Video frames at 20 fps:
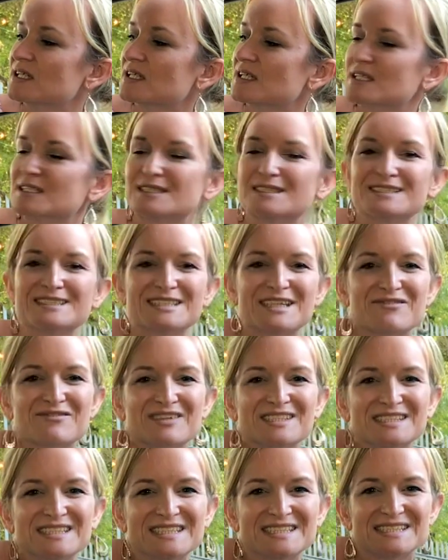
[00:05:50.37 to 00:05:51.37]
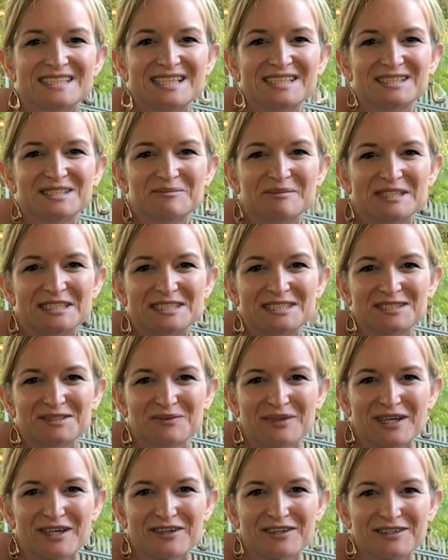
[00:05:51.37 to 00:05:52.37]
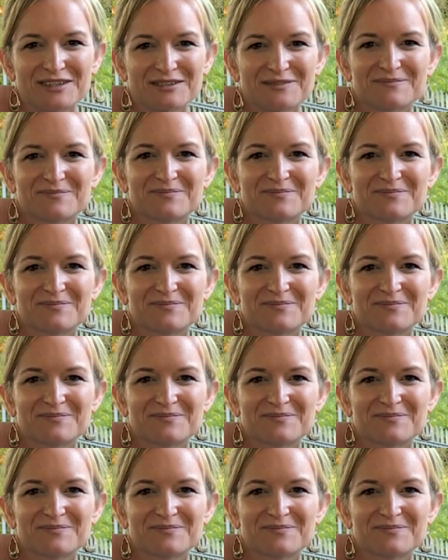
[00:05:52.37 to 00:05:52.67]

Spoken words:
This is 70 centimeters. We're good.